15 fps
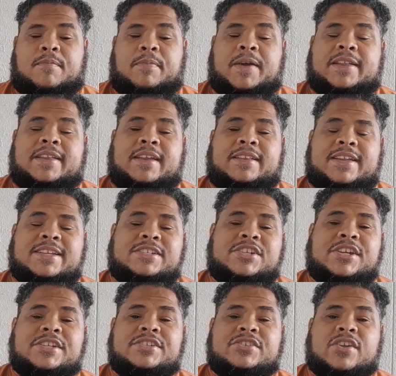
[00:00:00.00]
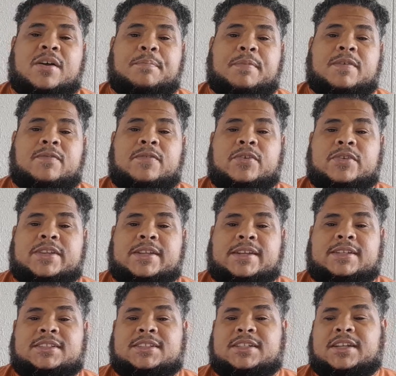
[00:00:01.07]
but they changed up a few
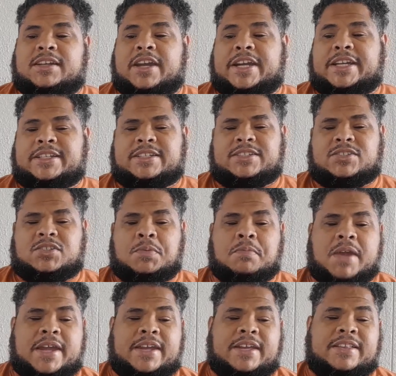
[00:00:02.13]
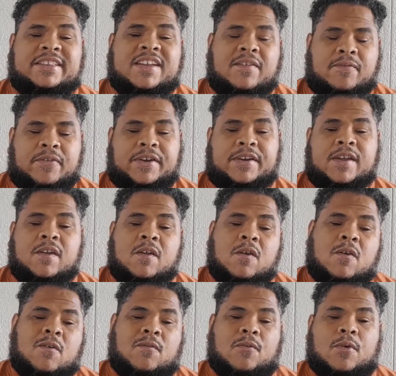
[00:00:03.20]
things in the characters to make it different
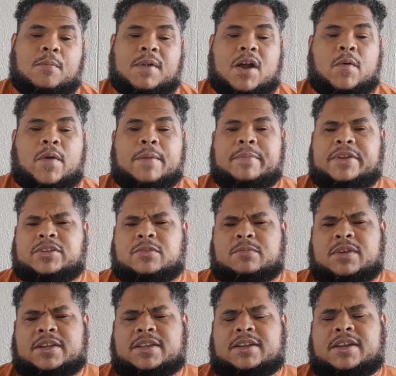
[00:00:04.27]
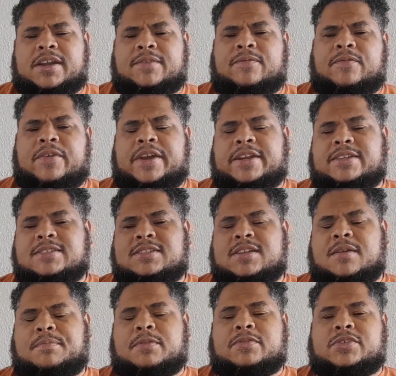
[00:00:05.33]
from How I Met Your Mother and Friends
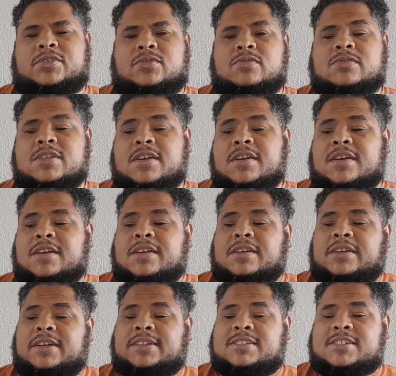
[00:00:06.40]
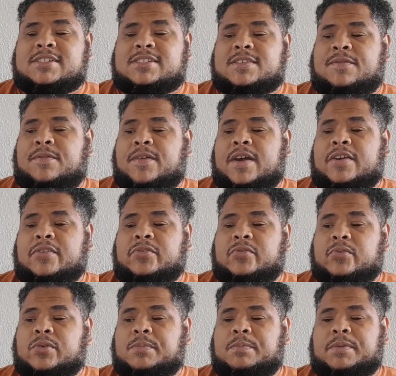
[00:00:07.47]
type of shows. It's just a fun
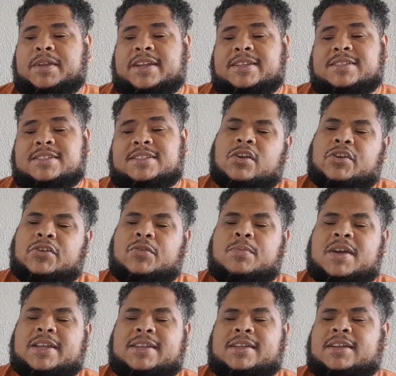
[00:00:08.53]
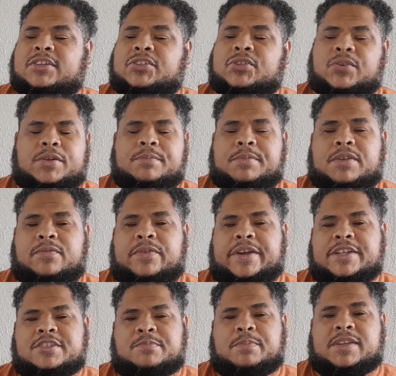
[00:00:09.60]
group that you might think shouldn't be
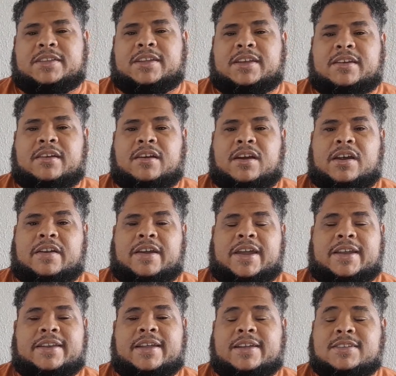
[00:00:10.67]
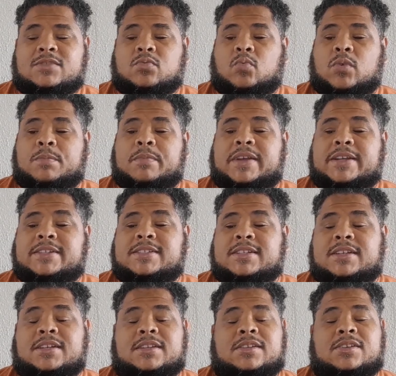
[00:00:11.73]
friends, but they are, and that's what makes
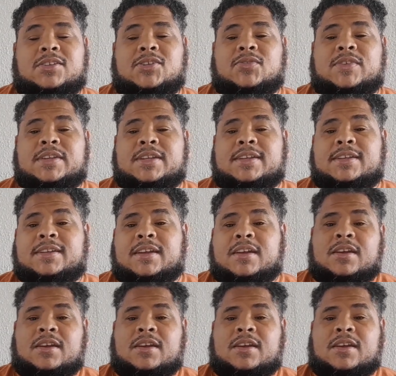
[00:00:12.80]
it unique,